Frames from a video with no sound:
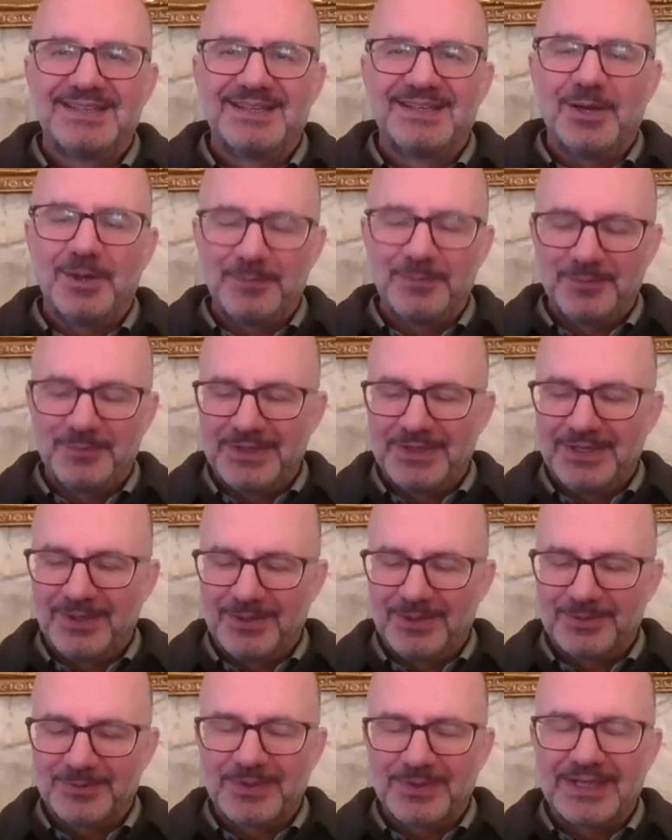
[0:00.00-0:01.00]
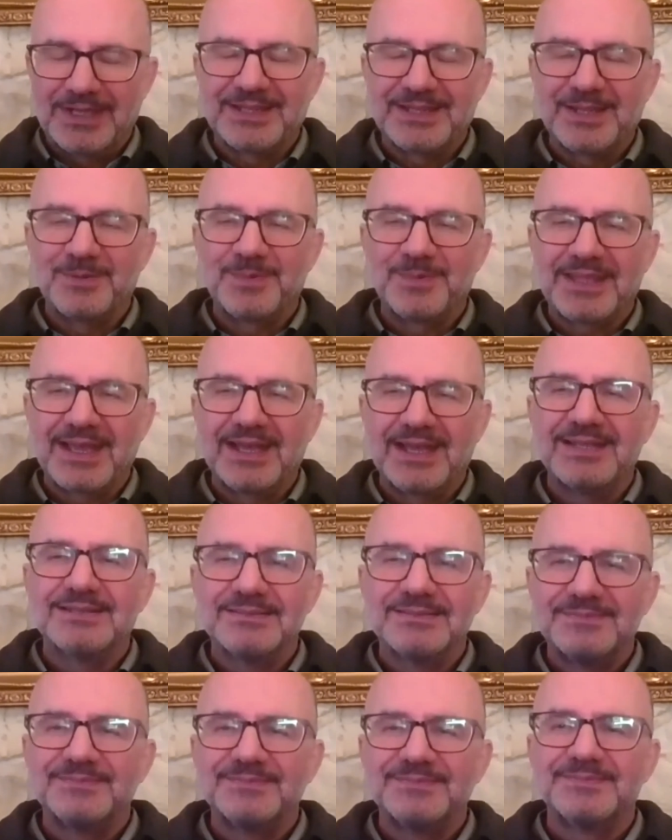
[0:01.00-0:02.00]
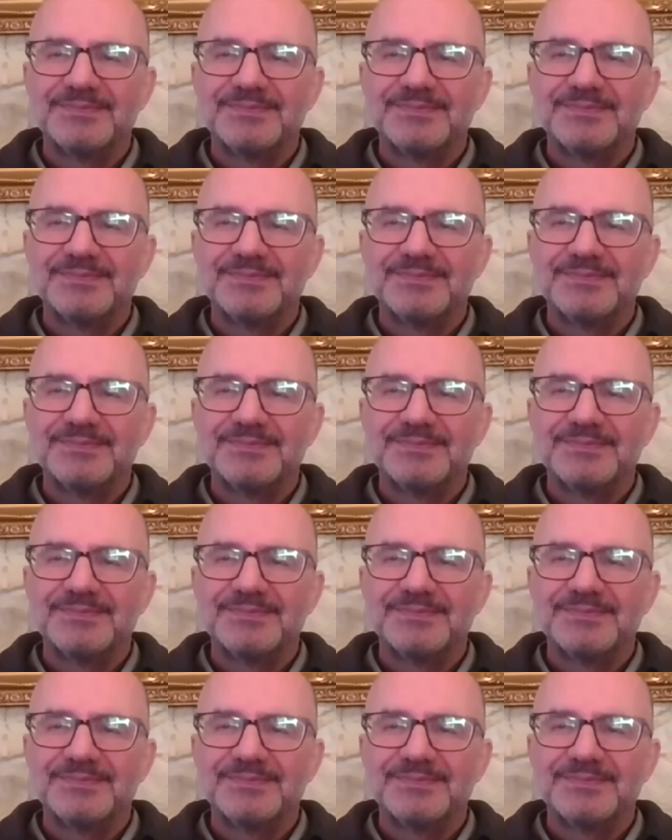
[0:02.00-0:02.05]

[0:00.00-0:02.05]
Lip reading: Hopefully, all together we can